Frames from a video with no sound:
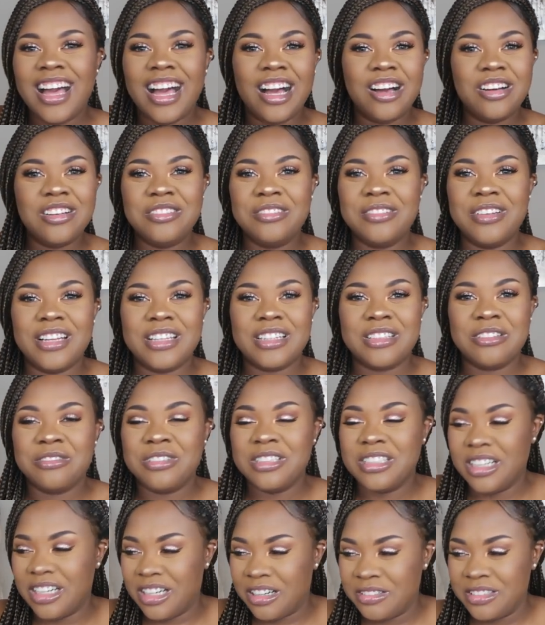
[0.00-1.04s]
I don't even have to
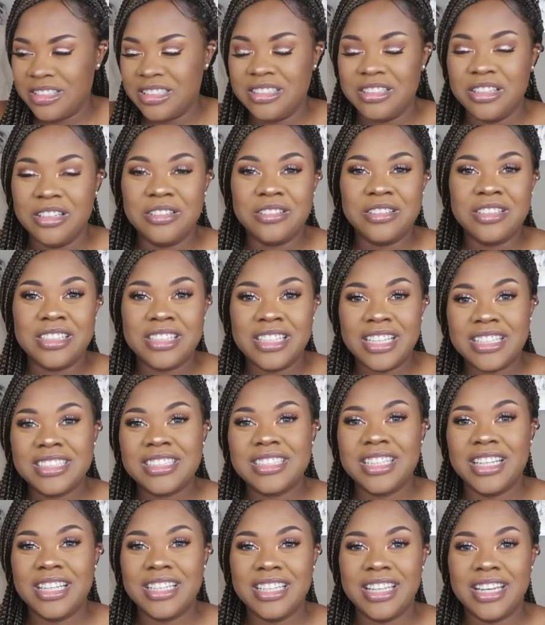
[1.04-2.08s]
read, I already know. The
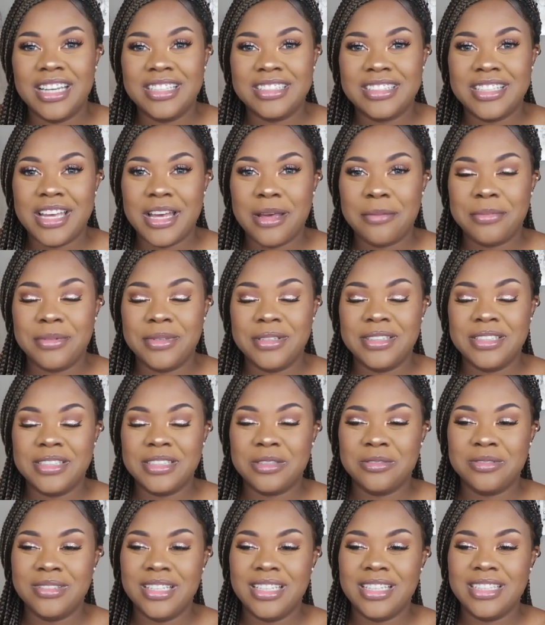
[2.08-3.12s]
next thing that has happened
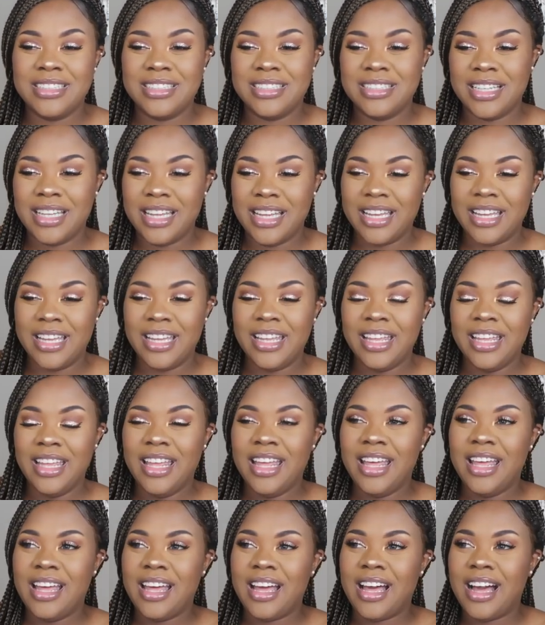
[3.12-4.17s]
this week is that
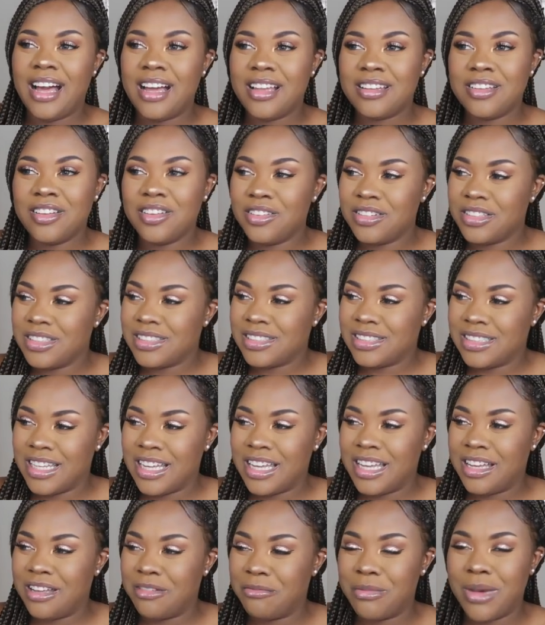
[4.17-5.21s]
I noticed
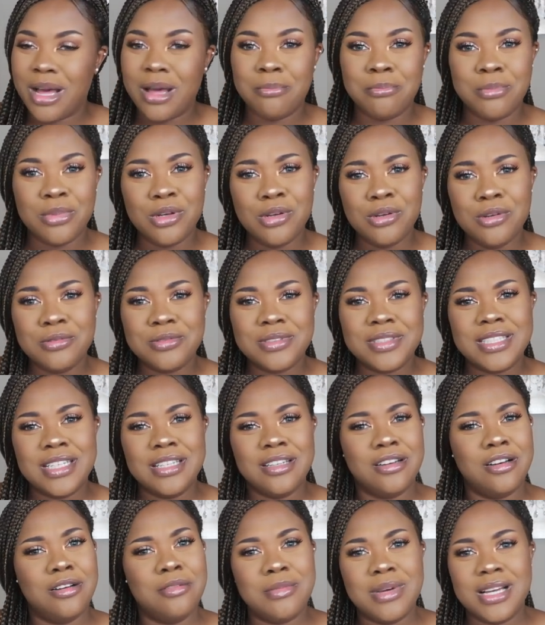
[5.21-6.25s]
that my boobs
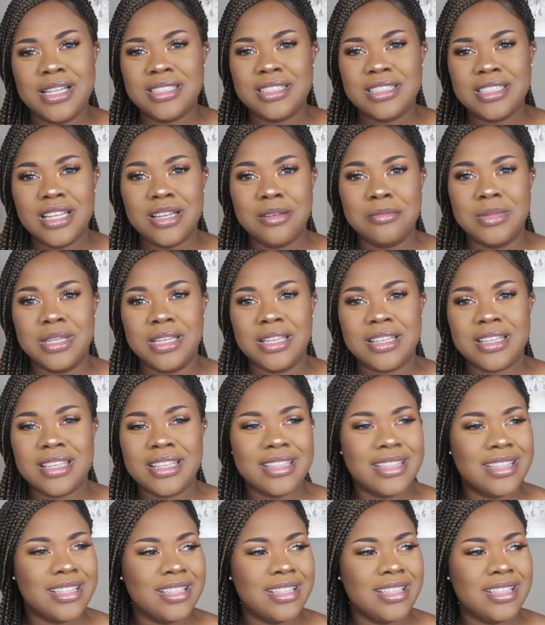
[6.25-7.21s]
sit on my stomach.